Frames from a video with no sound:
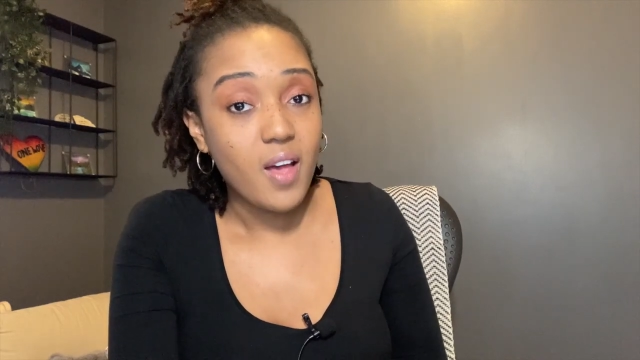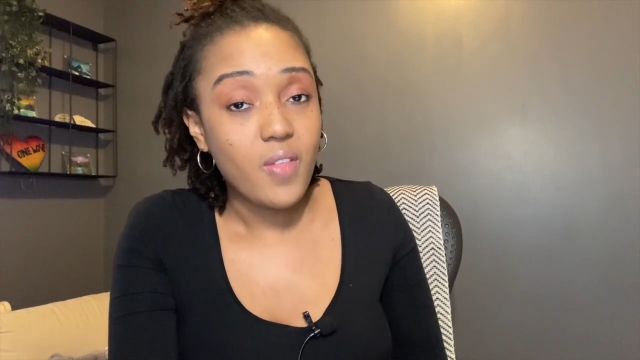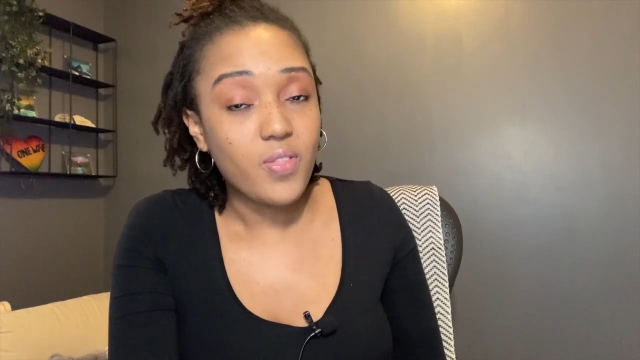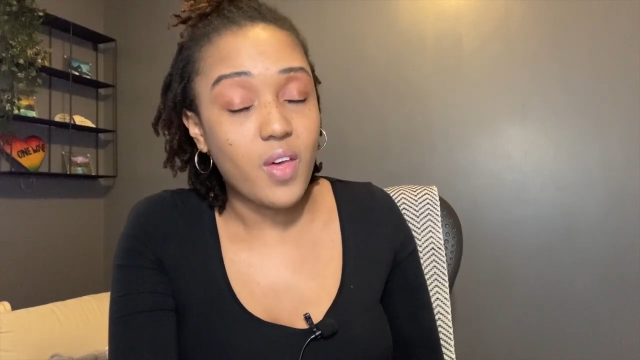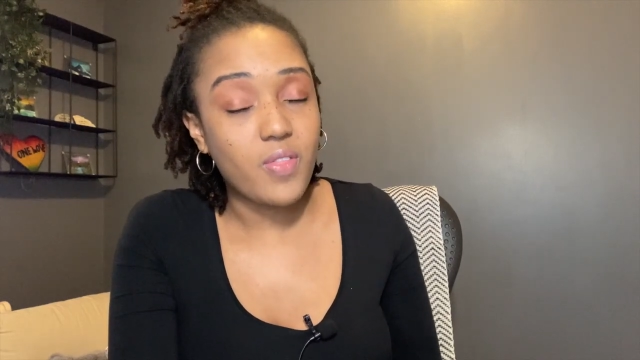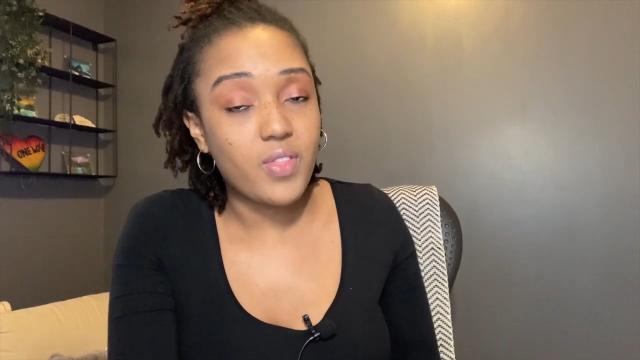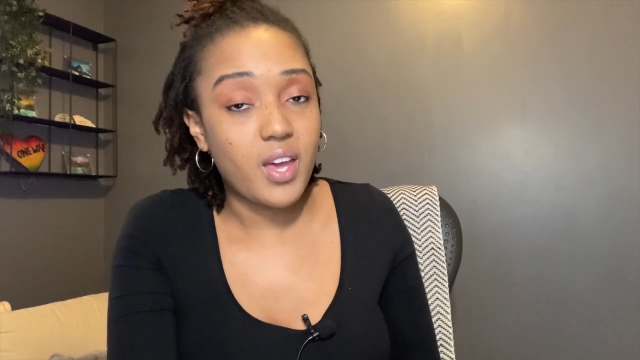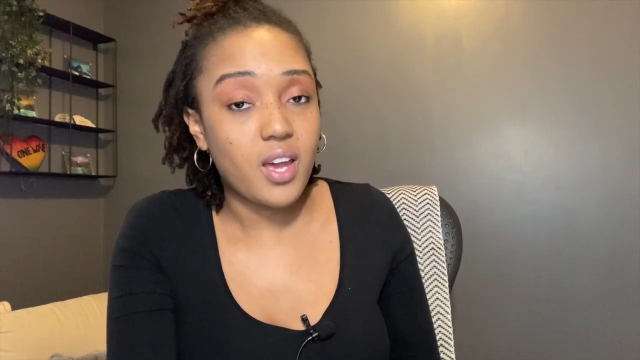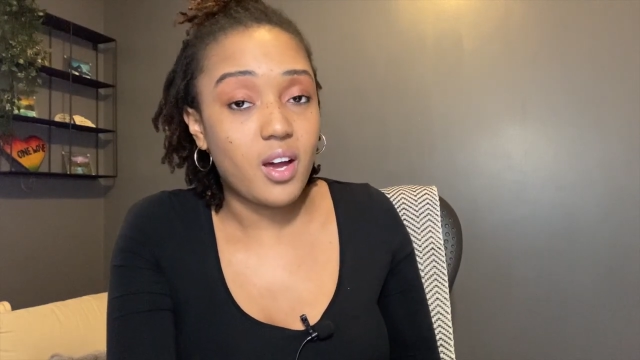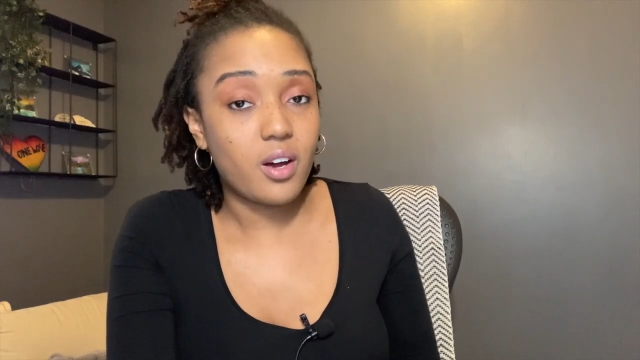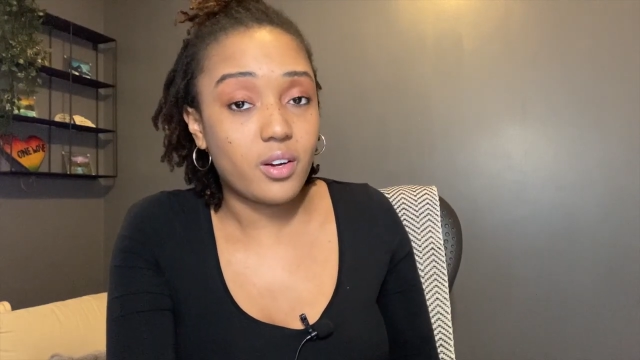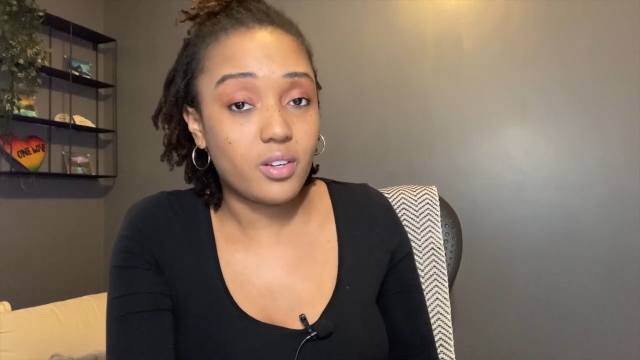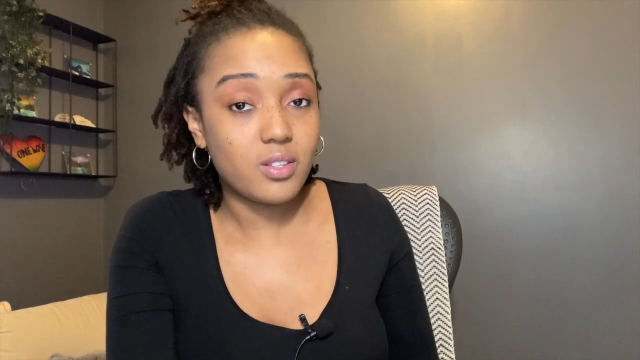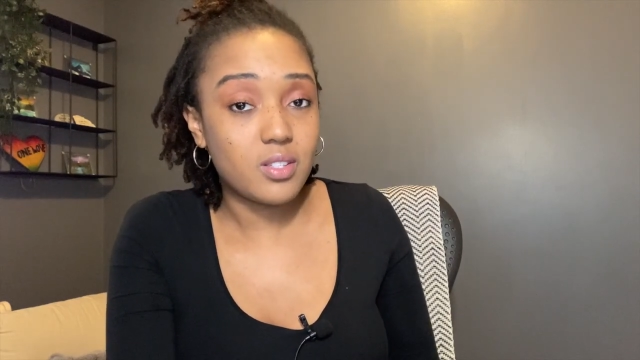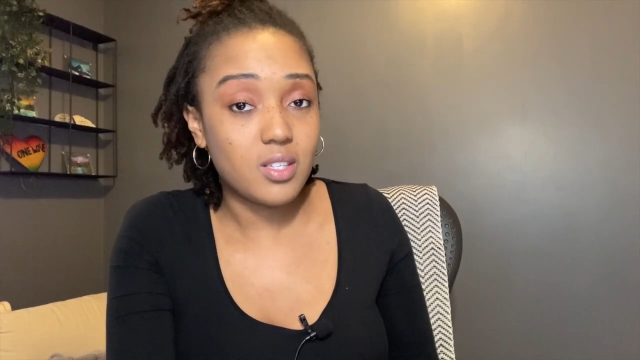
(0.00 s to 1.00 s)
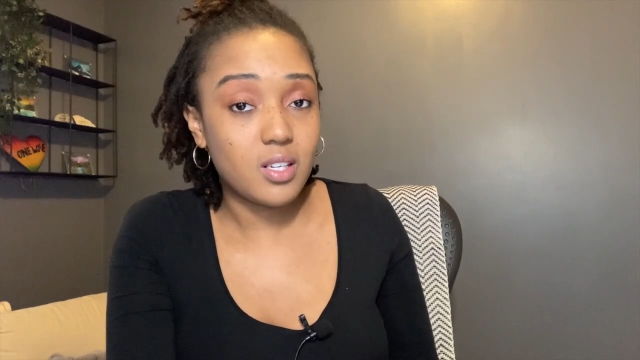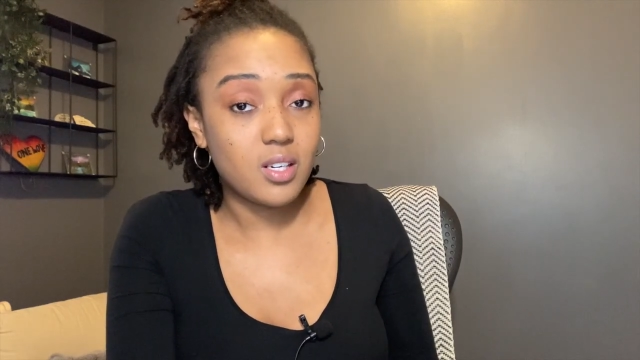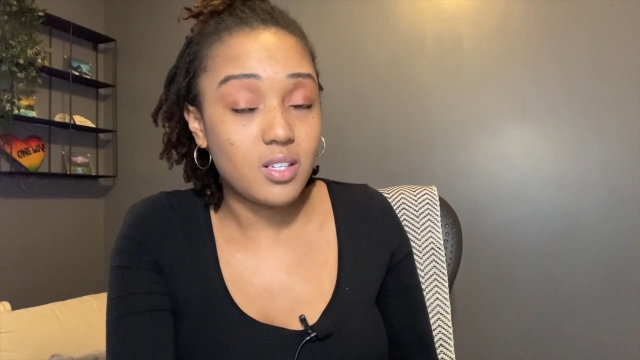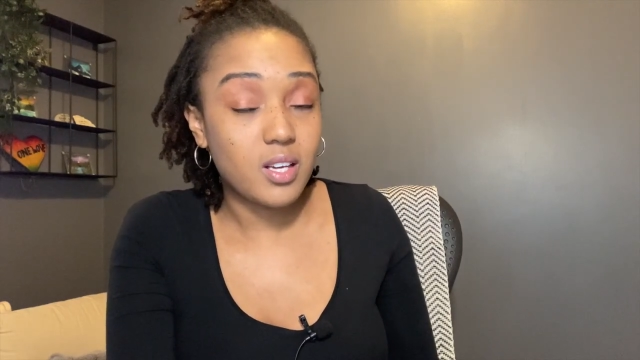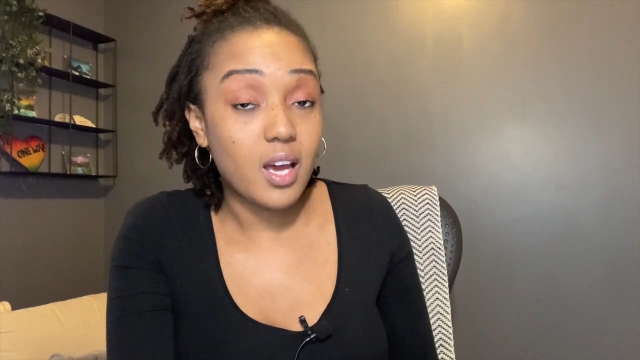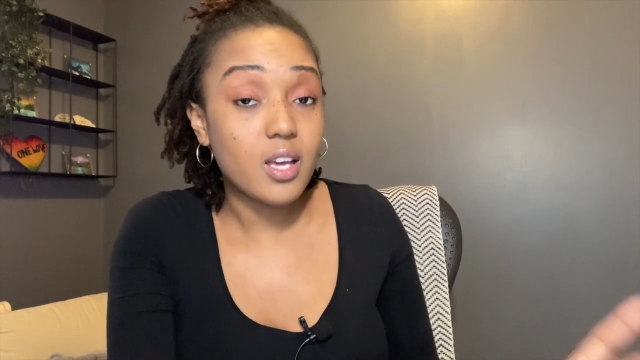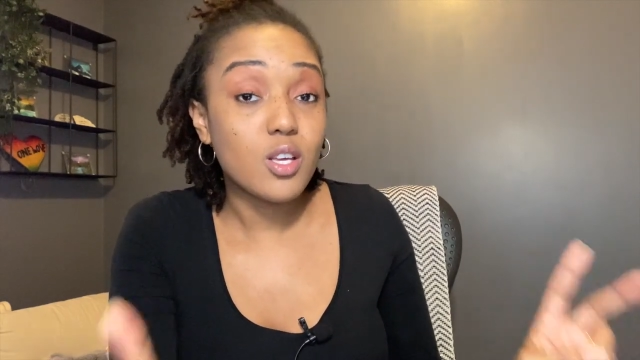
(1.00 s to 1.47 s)
then they are
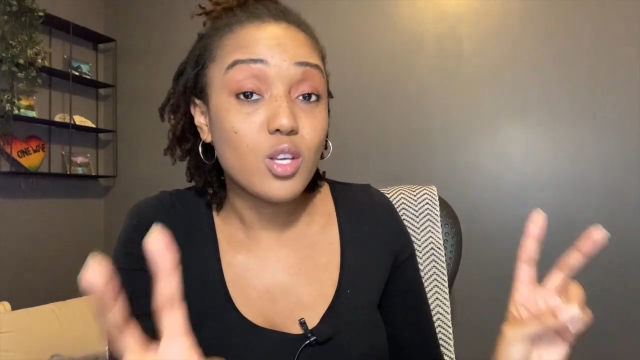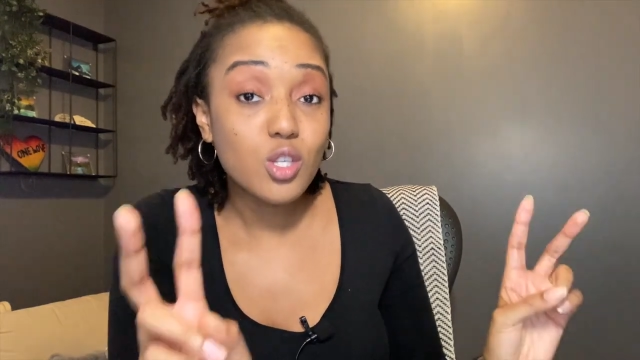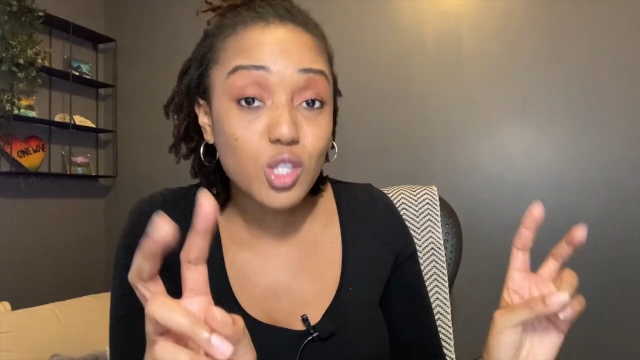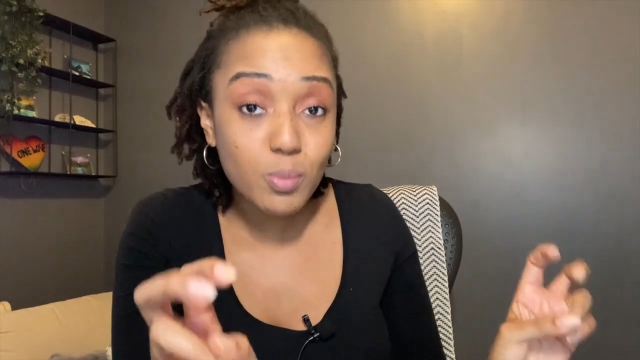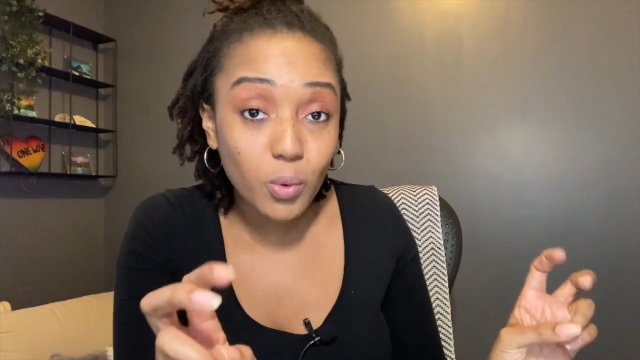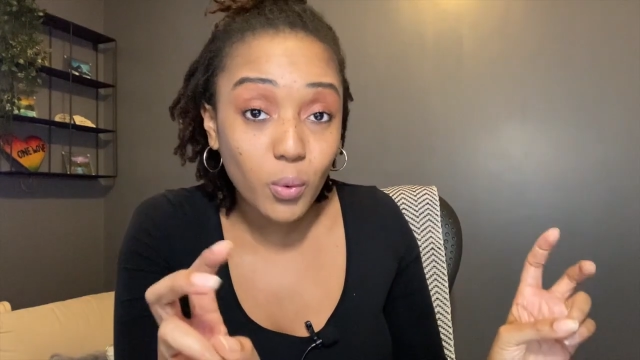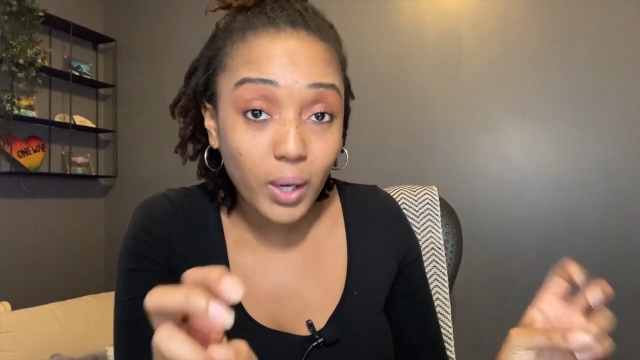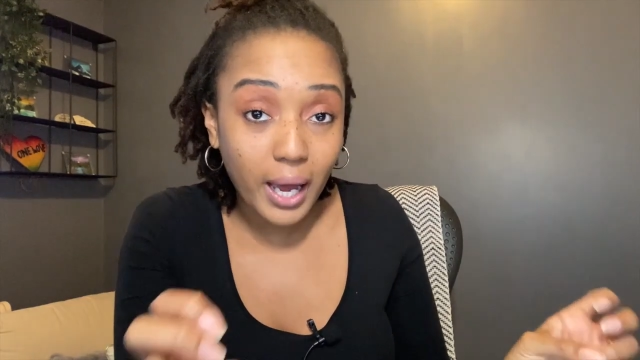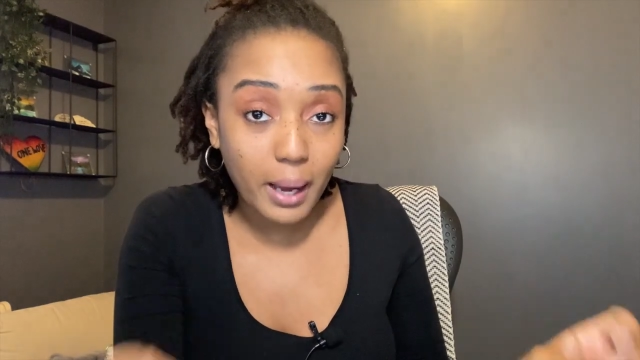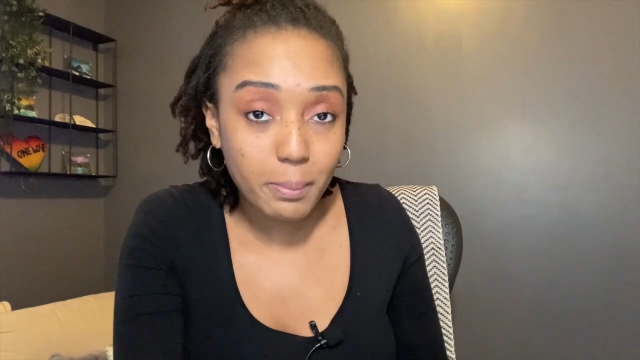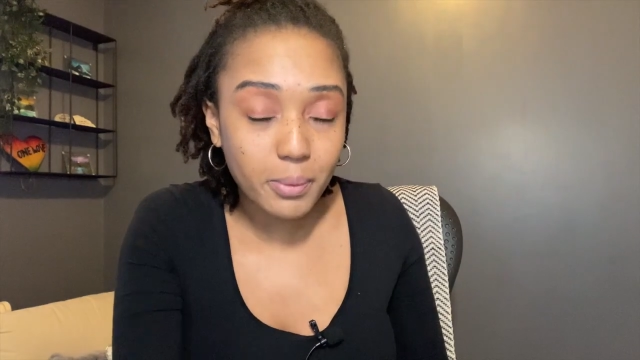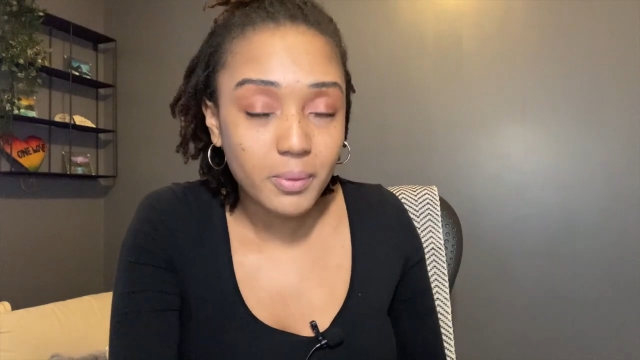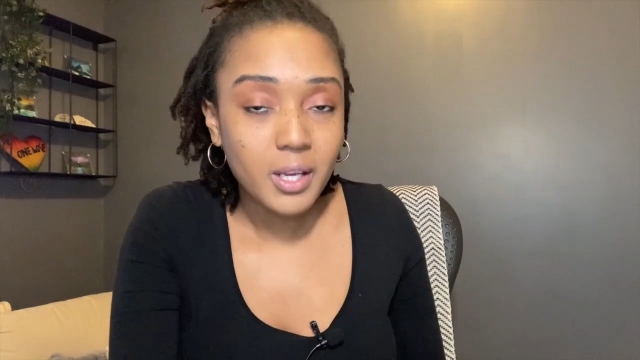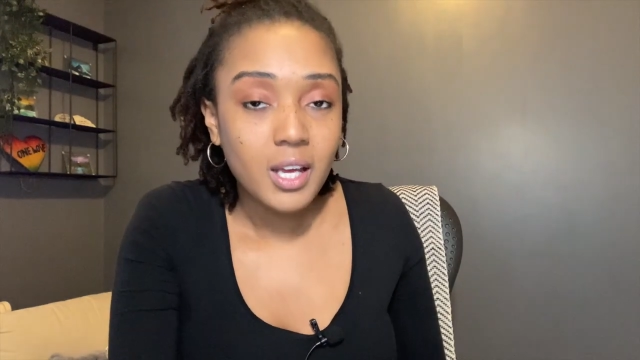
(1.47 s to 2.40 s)
considered a small cap.